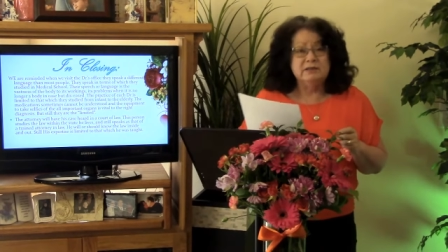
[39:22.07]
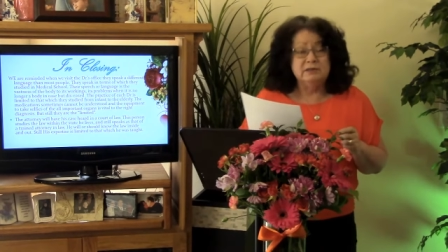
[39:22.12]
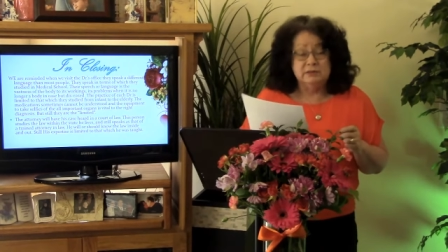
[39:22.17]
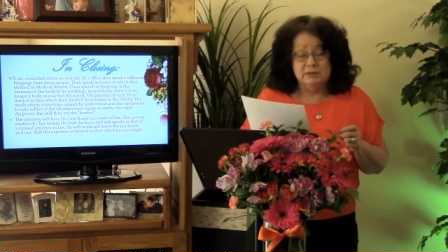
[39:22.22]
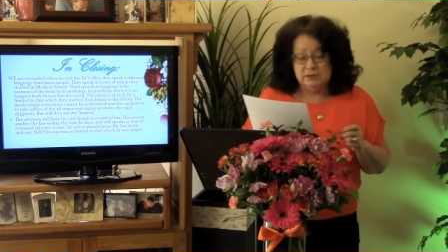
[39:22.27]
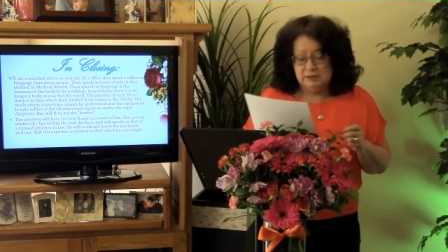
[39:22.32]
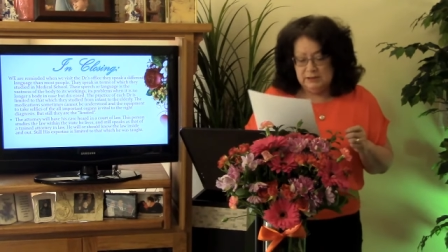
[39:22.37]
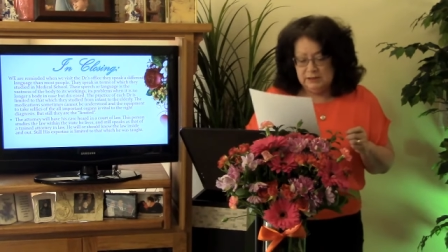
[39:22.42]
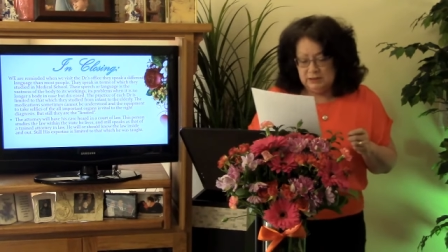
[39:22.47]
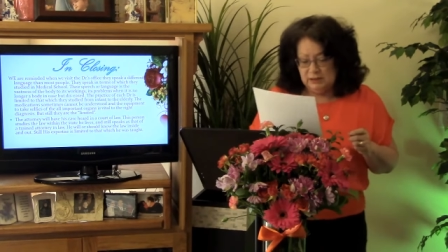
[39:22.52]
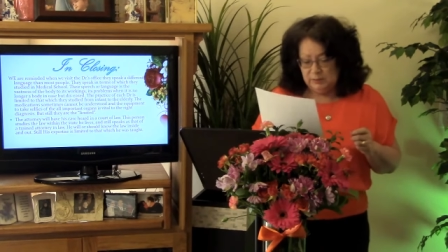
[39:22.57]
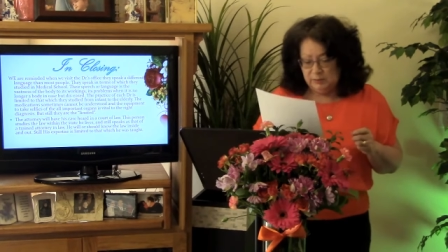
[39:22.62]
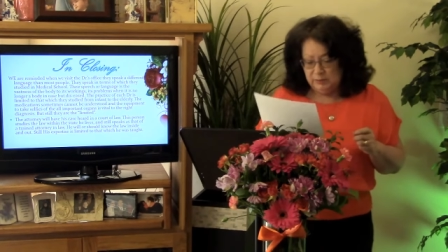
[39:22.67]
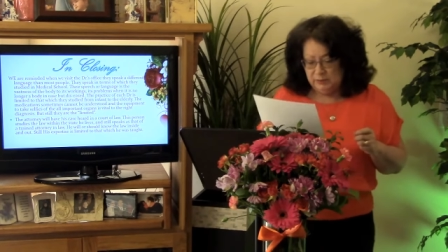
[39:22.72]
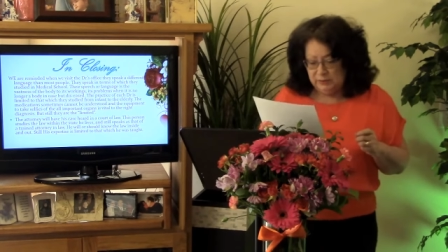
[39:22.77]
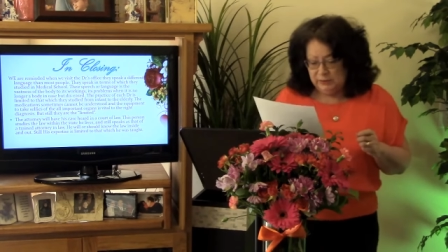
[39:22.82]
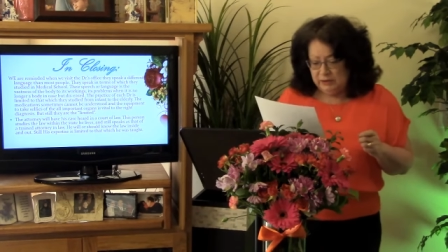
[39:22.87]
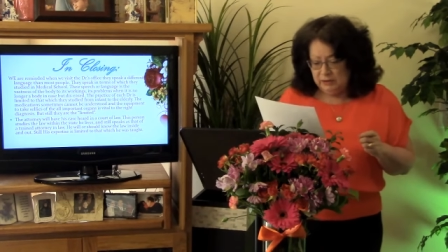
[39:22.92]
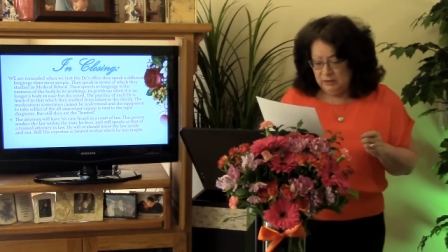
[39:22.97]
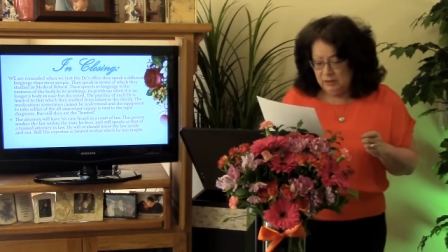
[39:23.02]
and the
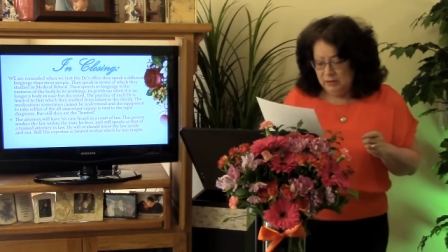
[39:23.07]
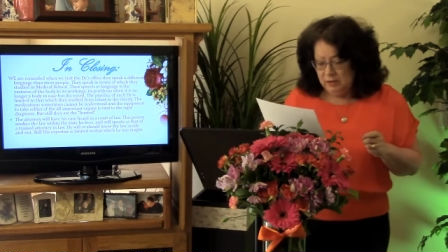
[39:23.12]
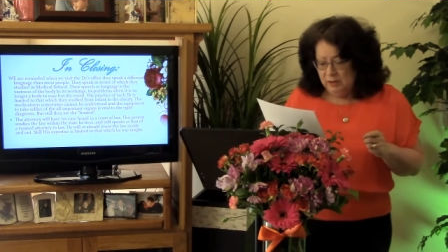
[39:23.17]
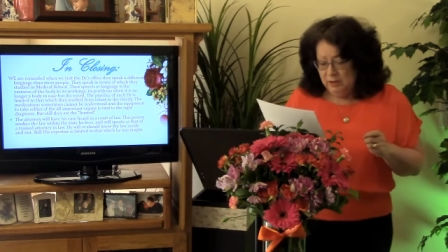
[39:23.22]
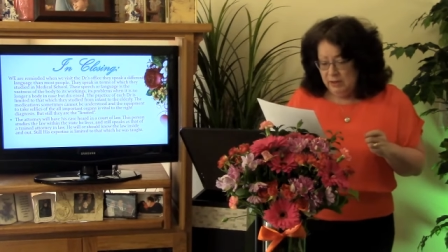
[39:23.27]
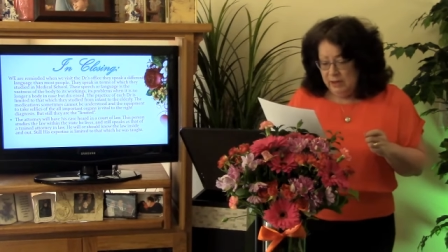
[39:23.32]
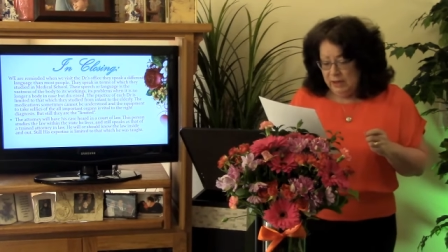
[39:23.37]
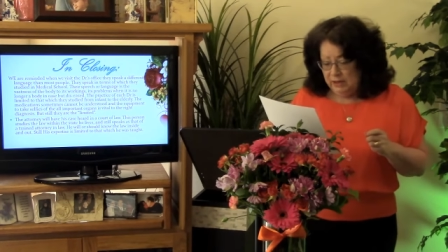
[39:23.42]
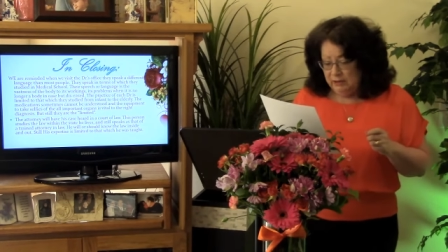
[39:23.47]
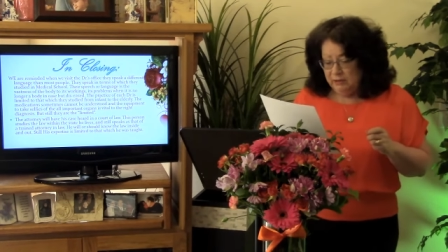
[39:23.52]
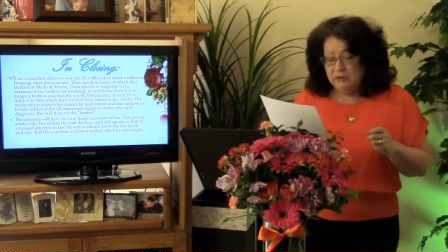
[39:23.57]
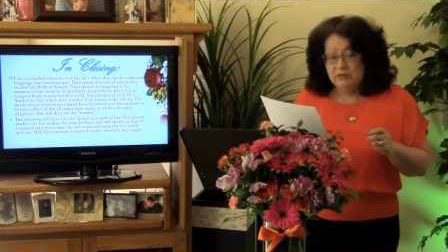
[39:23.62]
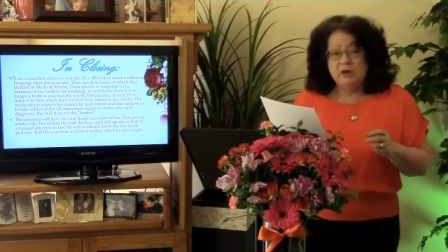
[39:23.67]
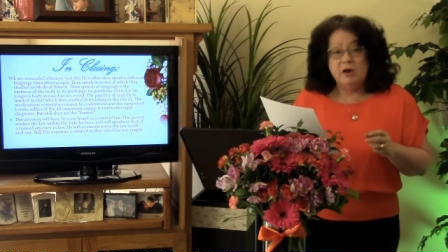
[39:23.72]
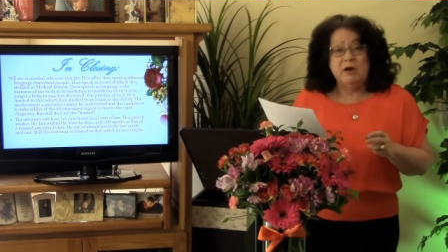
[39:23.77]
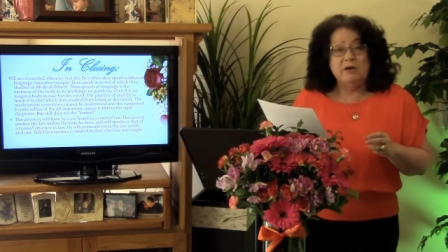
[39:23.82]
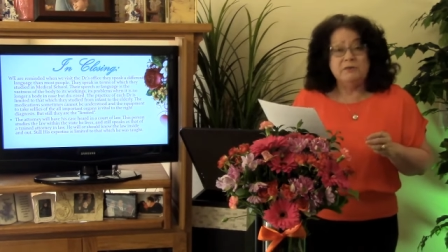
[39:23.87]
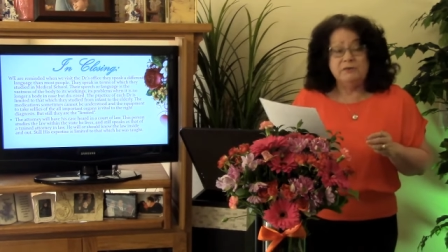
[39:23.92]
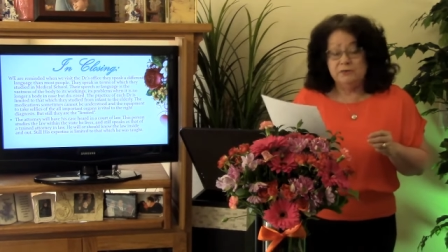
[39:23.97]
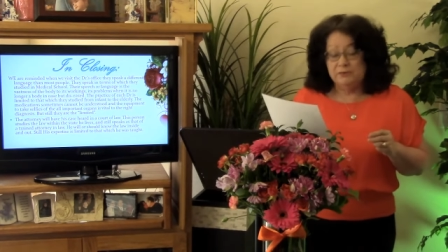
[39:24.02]
discipline in
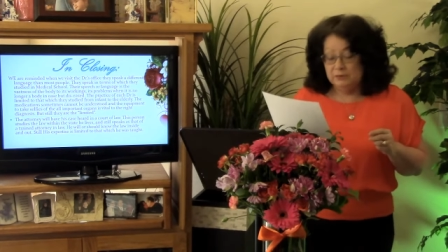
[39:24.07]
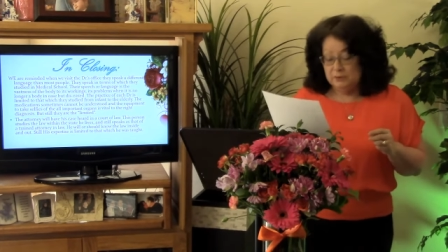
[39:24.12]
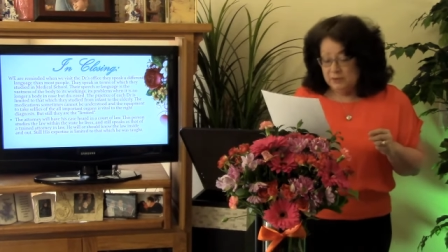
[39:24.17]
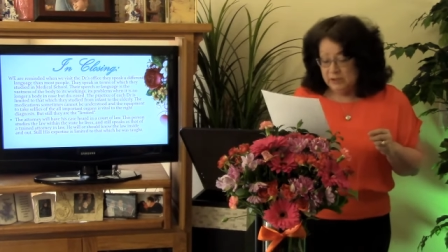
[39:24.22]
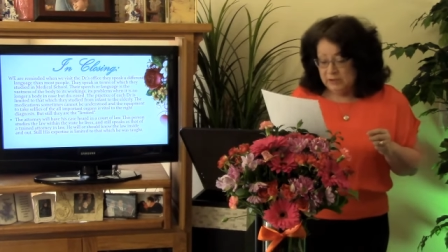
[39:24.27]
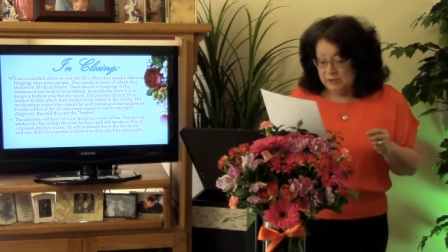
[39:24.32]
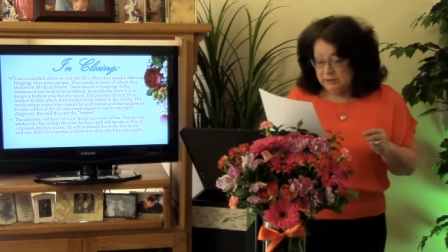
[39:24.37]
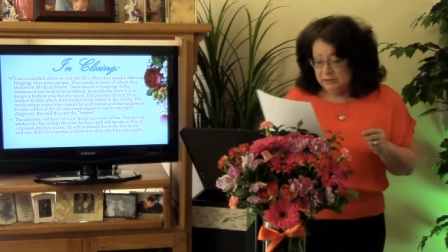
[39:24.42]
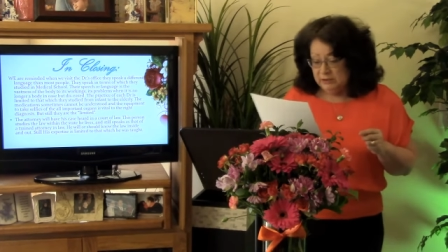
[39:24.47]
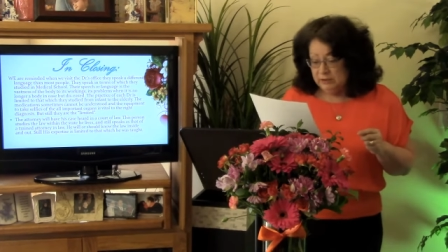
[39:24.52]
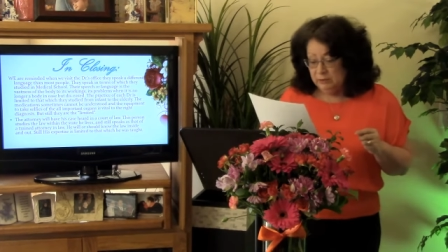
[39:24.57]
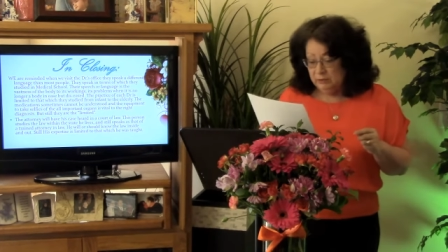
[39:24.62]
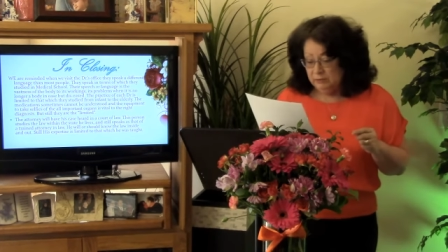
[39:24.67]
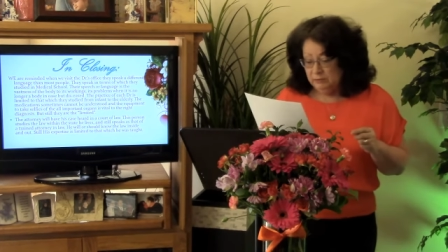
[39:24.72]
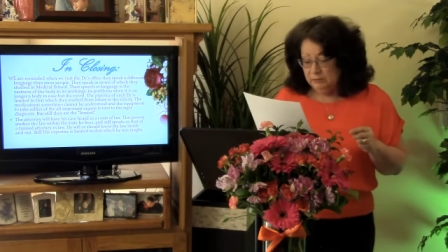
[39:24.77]
thoughtfulness,